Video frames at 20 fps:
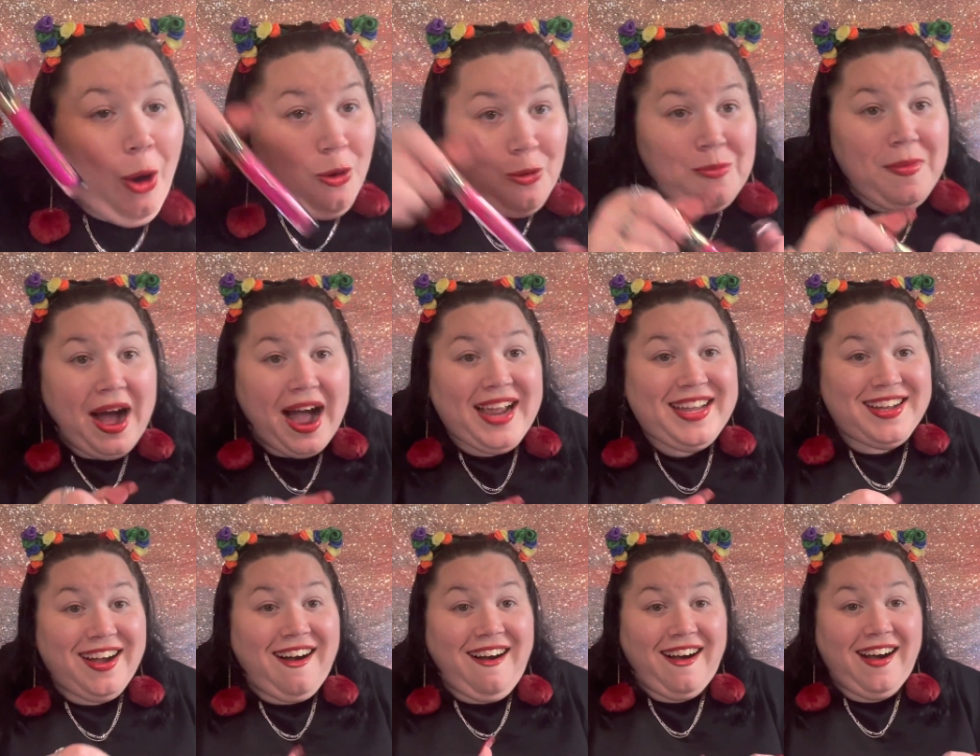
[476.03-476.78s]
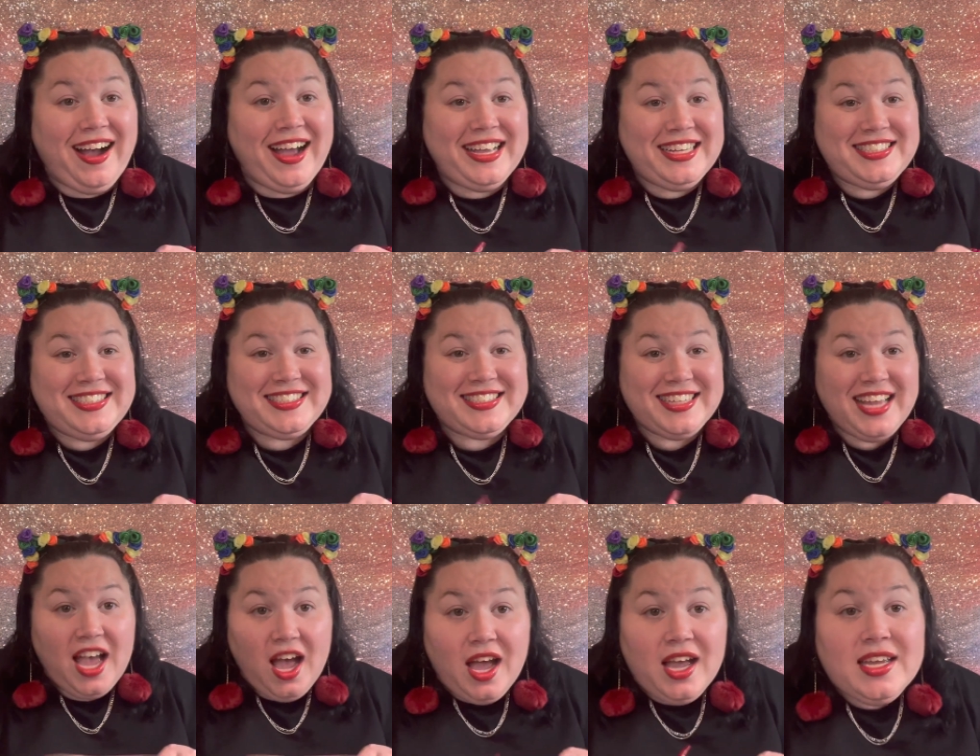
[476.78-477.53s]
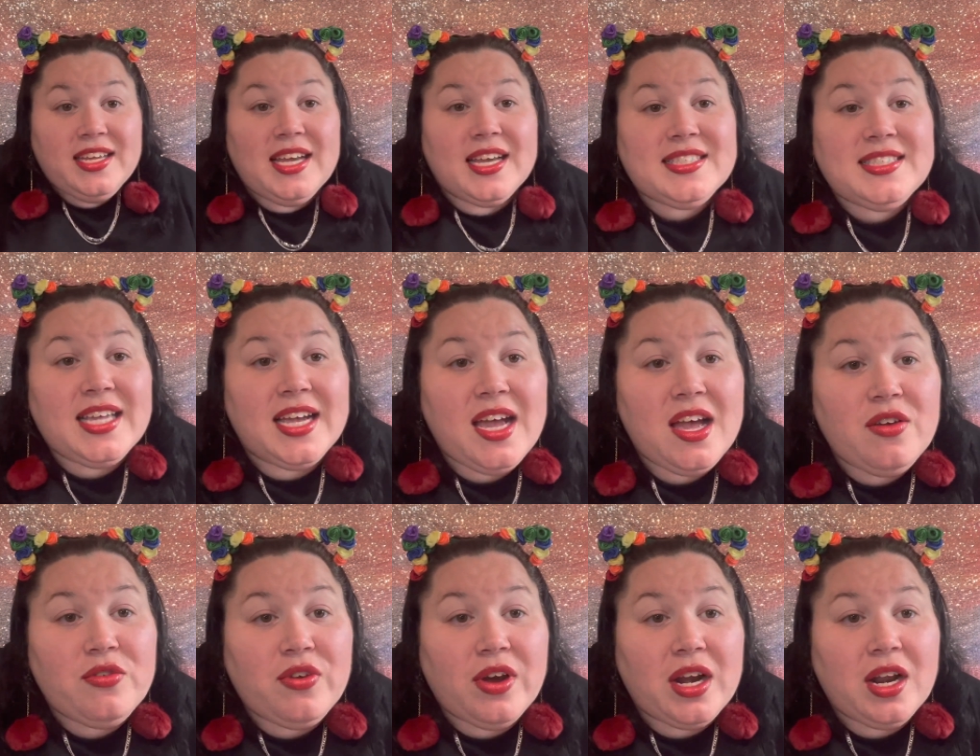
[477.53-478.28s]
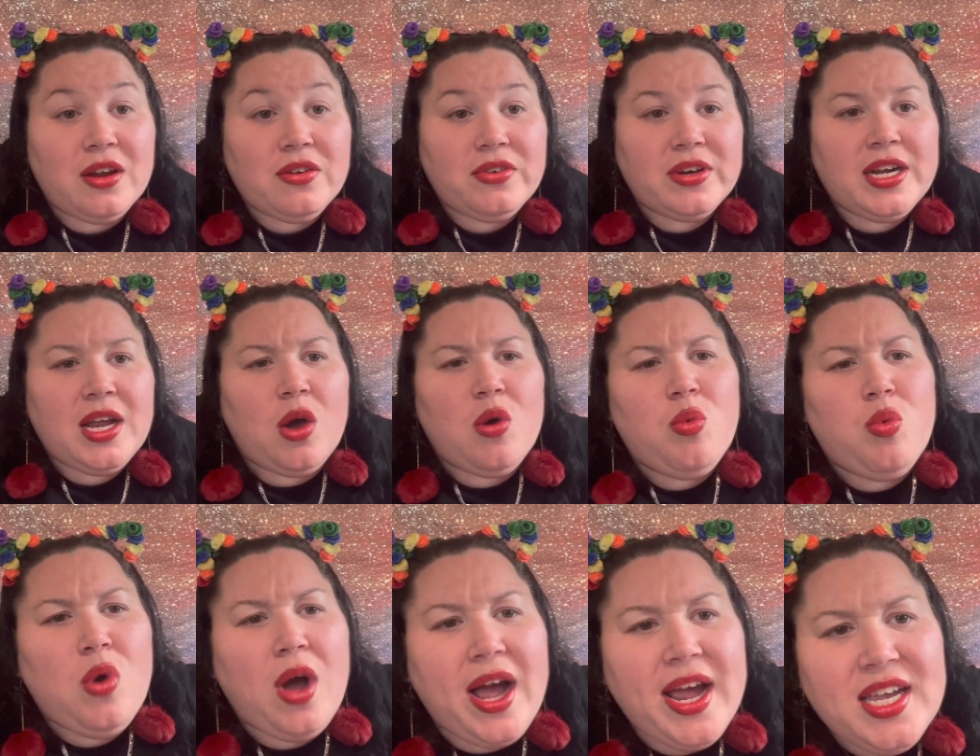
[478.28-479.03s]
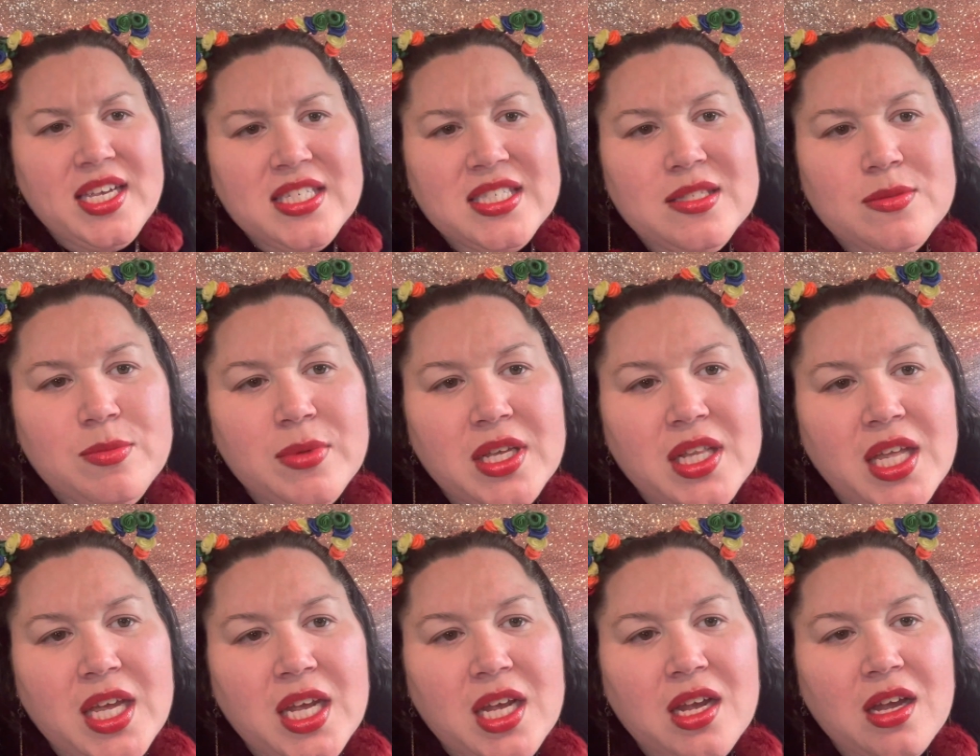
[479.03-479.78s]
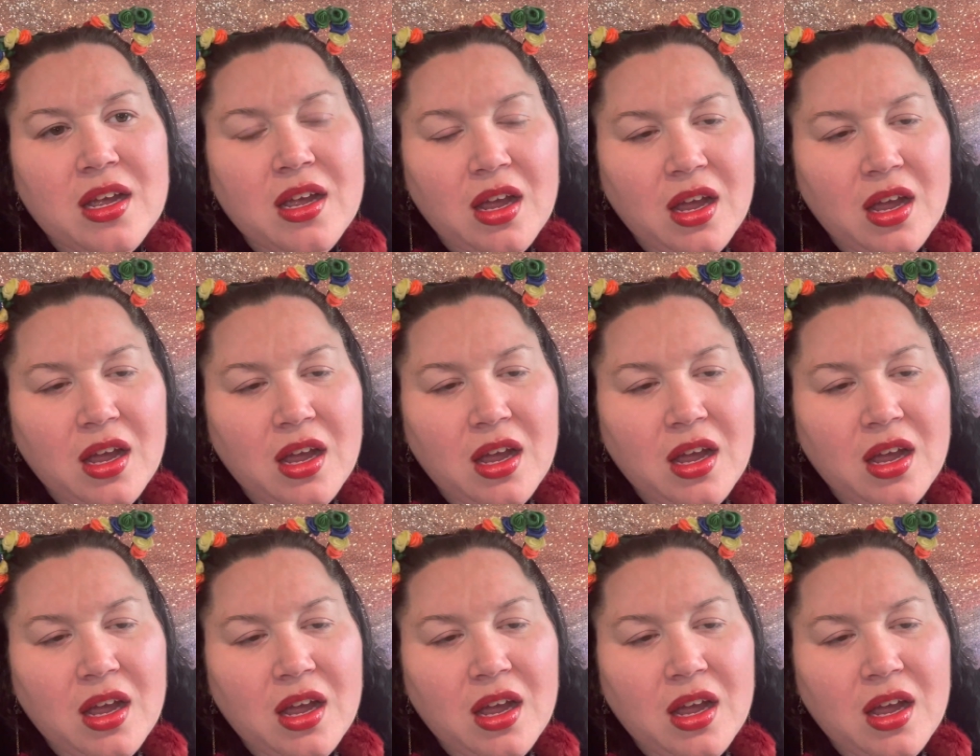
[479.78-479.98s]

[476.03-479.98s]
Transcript: my gosh. Yes, I have red on right now. Why is my like,